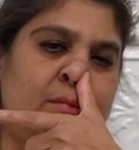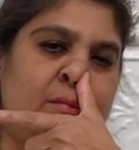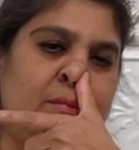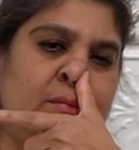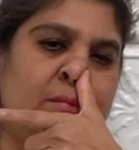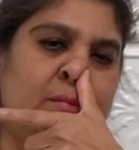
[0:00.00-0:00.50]

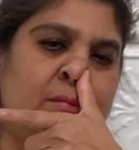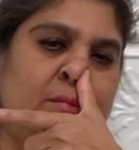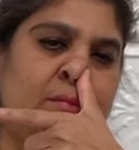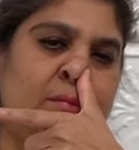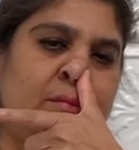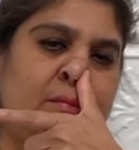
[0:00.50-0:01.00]

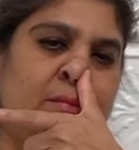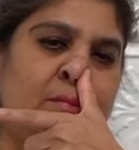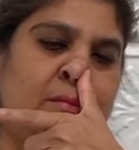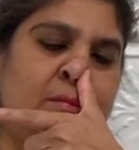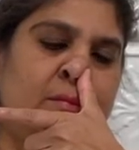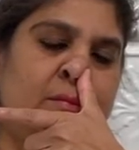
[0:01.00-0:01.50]

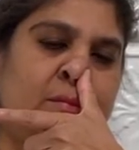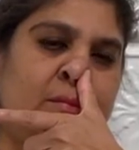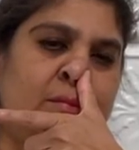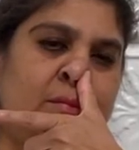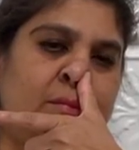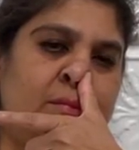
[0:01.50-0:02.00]

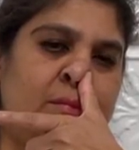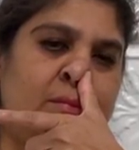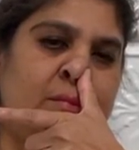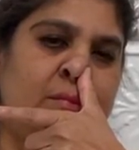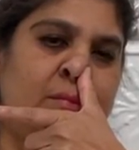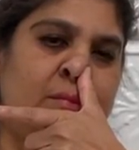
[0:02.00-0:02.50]

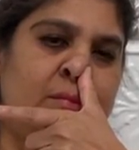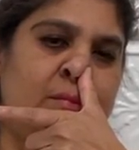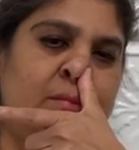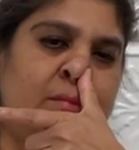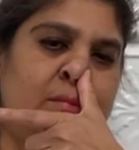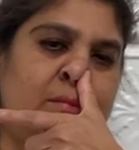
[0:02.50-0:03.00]

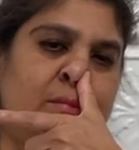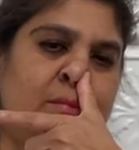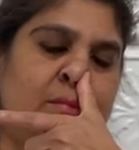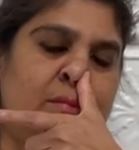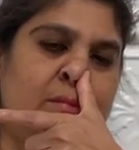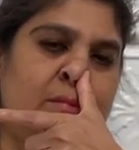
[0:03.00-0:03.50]

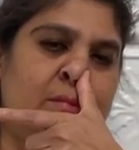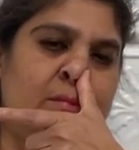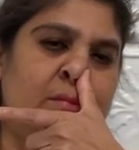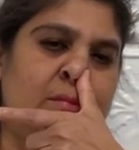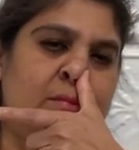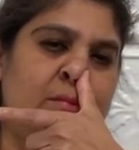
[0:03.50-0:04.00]

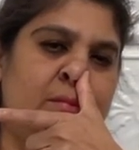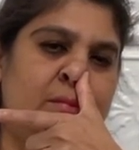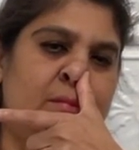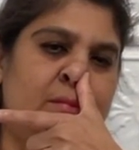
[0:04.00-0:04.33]
(silence)